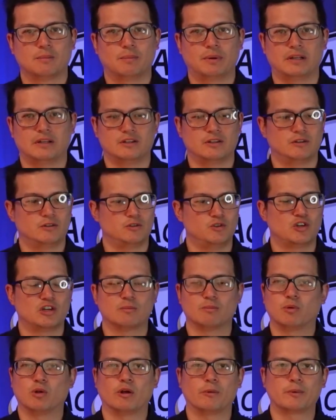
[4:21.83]
but you
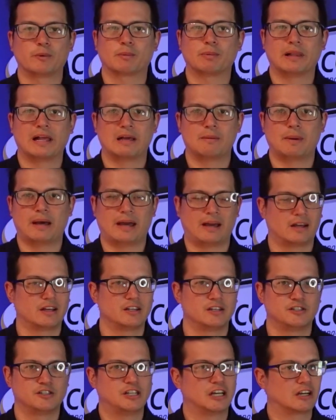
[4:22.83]
can pull up your playback,
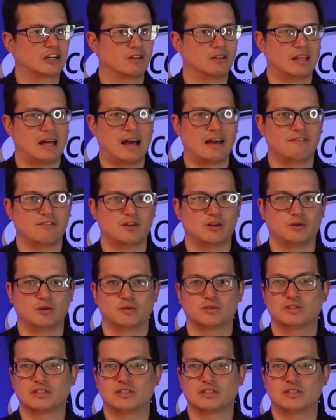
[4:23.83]
check on live view,